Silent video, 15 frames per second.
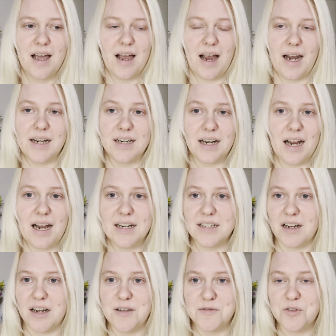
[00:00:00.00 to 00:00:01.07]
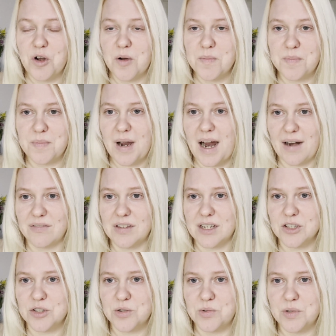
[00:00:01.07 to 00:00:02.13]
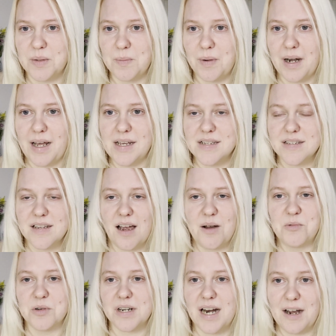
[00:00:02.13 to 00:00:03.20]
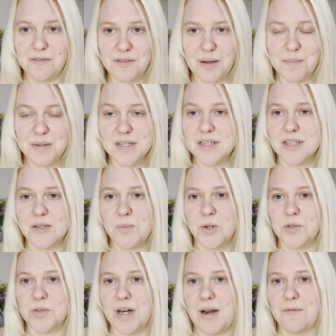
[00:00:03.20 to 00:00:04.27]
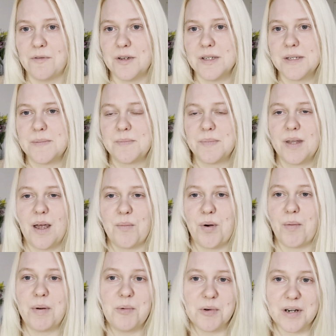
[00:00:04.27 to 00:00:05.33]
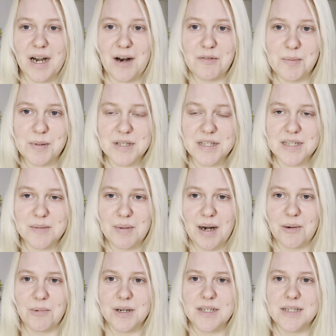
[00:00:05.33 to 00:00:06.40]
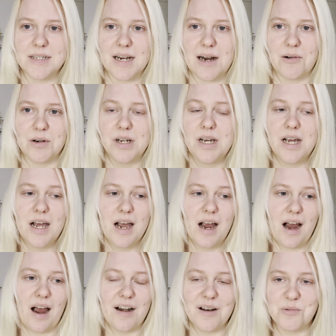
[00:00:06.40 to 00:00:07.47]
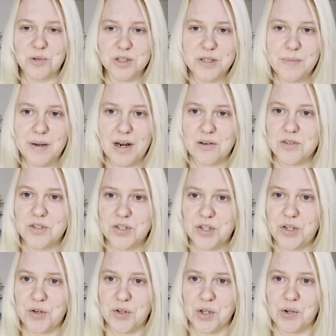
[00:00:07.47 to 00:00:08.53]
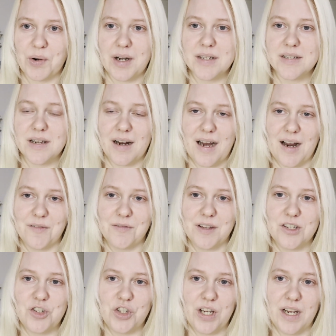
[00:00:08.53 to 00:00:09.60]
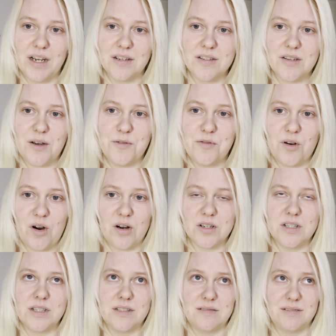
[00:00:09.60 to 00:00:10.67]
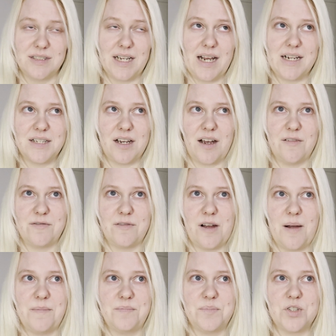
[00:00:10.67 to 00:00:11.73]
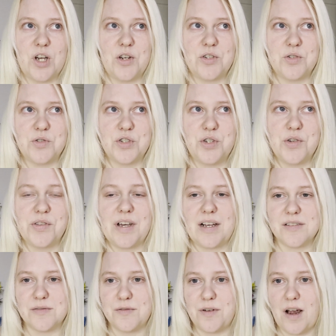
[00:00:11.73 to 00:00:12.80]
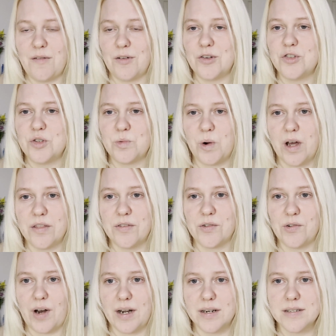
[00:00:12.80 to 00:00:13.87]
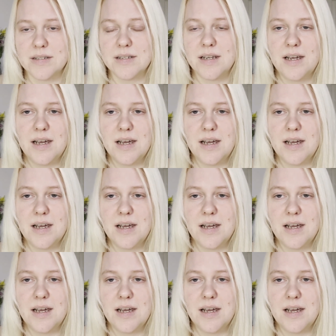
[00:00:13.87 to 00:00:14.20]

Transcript: And had I have not had that tool in place, I wouldn't have that business model canvas. I probably wouldn't have a business plan written down, and I wouldn't have been able to secure the grants that I have this year. So far to date, I've totaled 2,500 worth of grants.